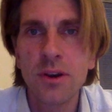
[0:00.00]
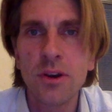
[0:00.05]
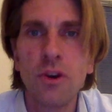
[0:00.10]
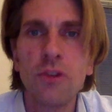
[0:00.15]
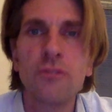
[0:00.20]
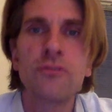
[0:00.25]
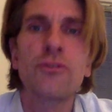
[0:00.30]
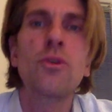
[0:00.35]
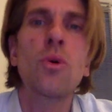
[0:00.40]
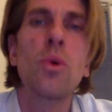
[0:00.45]

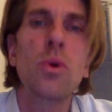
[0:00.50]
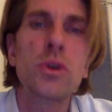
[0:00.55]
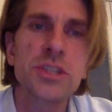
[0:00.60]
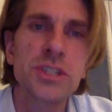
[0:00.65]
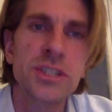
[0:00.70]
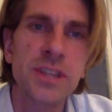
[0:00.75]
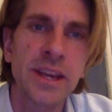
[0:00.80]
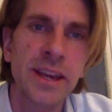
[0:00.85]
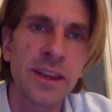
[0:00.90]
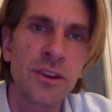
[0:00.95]
Of
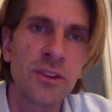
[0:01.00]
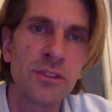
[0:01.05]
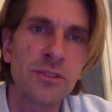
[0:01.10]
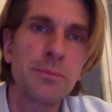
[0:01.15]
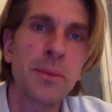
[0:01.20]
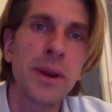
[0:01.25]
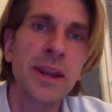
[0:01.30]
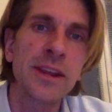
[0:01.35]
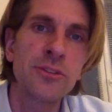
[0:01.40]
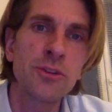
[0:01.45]
course, I
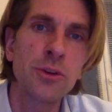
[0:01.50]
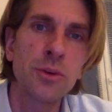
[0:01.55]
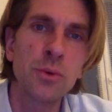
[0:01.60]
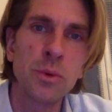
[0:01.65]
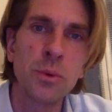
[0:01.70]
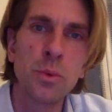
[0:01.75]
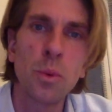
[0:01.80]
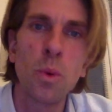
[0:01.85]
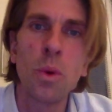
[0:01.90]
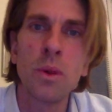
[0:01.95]
cannot break through
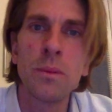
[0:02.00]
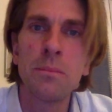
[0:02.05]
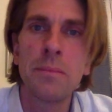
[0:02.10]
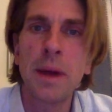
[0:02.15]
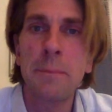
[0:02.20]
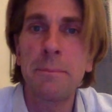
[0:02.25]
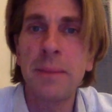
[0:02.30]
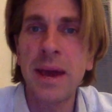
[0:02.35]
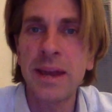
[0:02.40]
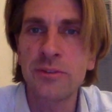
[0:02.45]
the wall
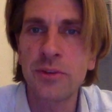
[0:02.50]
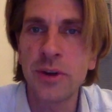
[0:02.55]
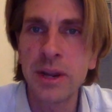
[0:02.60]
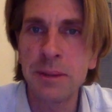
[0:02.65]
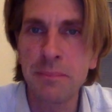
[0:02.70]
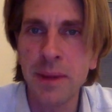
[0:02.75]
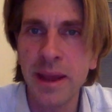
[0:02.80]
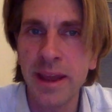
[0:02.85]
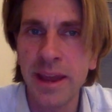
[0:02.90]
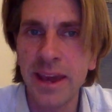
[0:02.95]
by
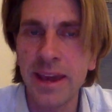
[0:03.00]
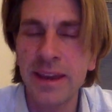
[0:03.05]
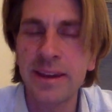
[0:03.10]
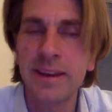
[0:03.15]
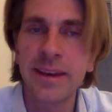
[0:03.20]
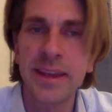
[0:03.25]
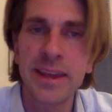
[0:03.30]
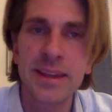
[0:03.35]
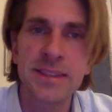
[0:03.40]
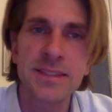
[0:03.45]
battering my head
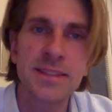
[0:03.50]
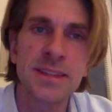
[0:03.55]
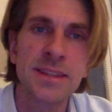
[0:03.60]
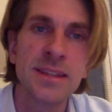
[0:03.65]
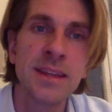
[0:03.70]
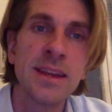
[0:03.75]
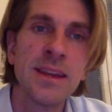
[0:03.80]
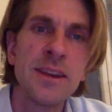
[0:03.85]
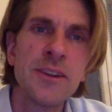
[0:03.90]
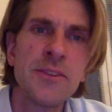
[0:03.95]
against
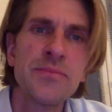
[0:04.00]
it